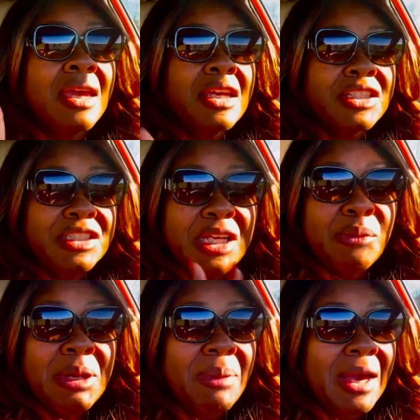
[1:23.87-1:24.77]
she
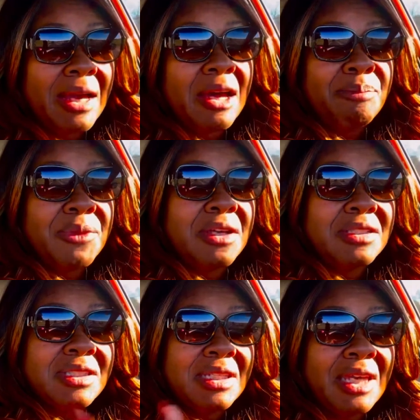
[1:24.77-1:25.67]
went back up
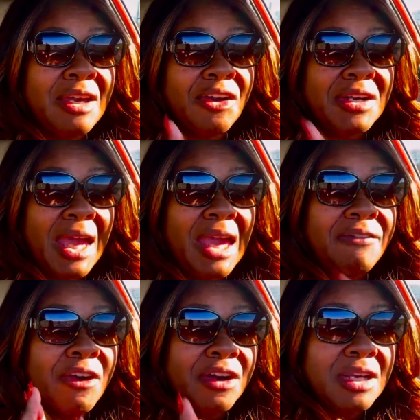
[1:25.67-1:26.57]
there to get her knife,
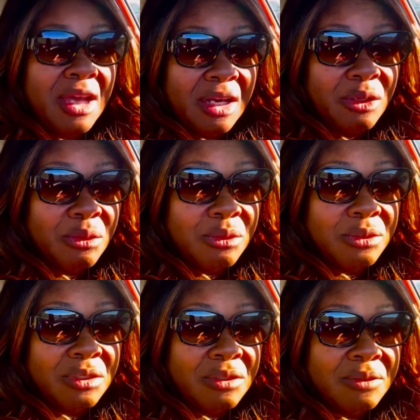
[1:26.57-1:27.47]
her
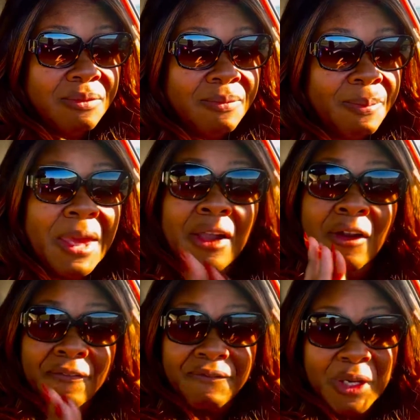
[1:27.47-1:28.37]
knuckles, and
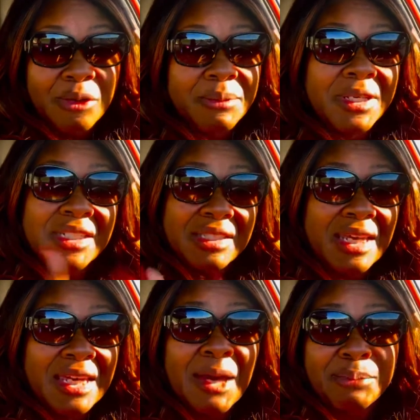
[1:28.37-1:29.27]
her phone, because they
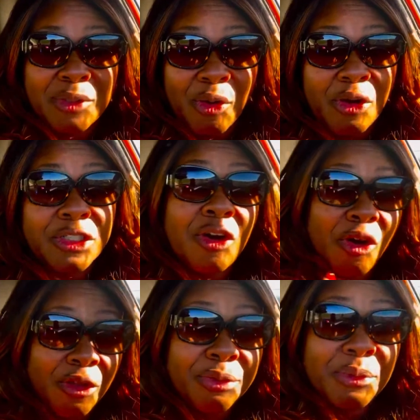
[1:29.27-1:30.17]
kept all
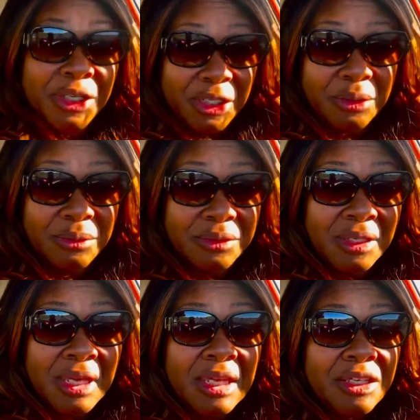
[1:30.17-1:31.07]
three of those.
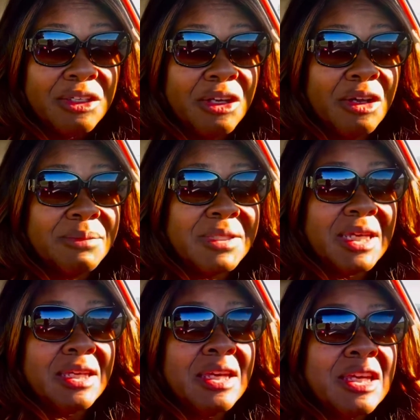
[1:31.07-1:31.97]
You know what I'm
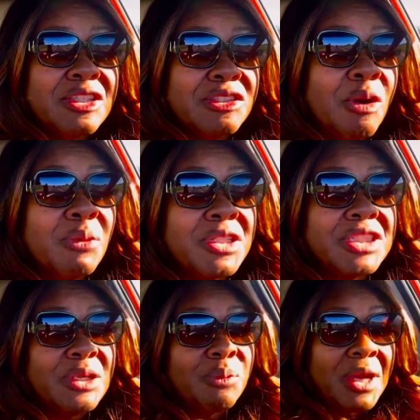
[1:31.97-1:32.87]
saying? So when
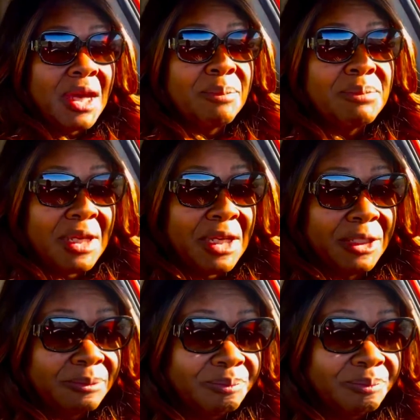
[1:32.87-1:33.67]
she went up there,